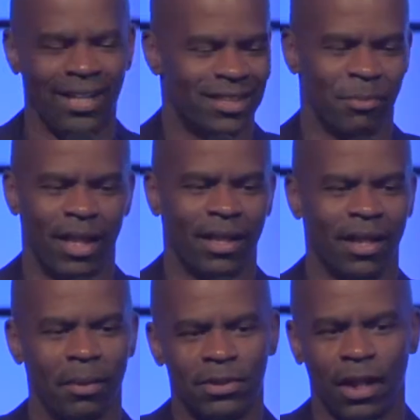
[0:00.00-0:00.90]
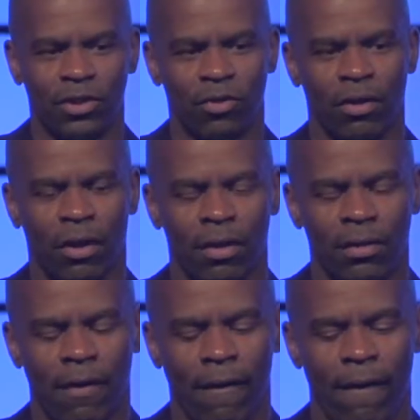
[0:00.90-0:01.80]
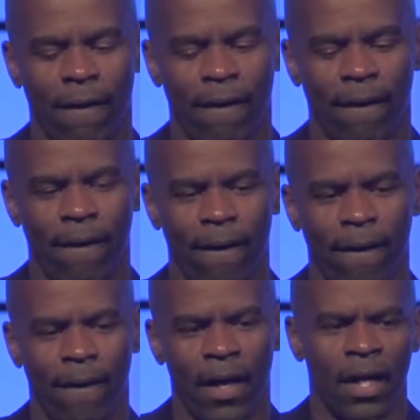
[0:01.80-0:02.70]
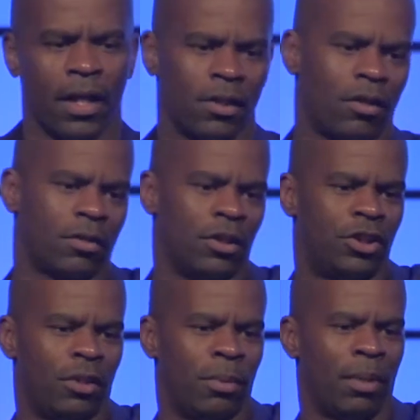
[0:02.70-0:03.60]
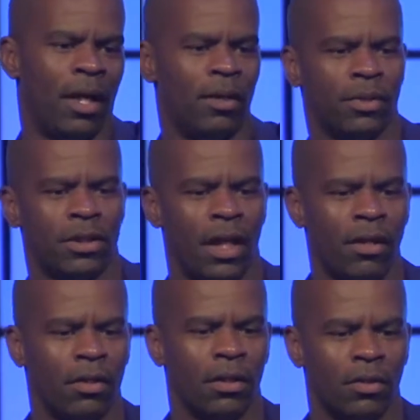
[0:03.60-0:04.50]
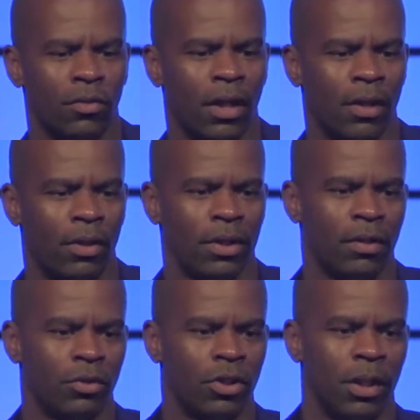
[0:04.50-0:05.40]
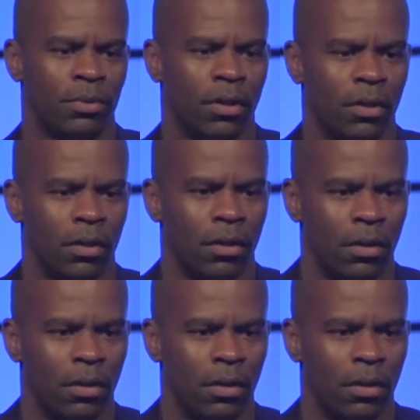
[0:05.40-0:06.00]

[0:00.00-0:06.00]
Just made that up, it's not true at all. Can I talk to the gentleman behind you with the tie on, the cool guy right there? What's your name, sir?